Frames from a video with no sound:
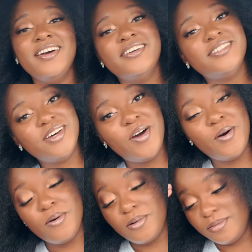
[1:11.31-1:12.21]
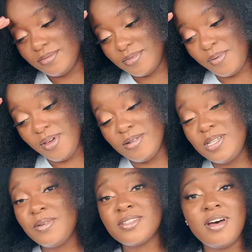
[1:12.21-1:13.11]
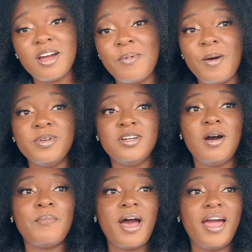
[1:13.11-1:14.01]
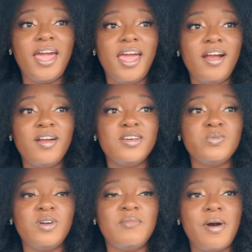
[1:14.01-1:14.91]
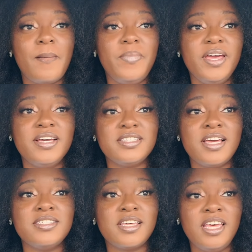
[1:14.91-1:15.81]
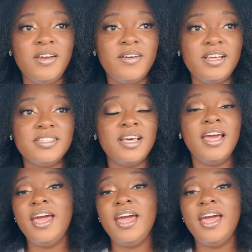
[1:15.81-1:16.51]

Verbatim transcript: So we're going to see what it's talking about. But y'all, my hair is one of my biggest insecurities.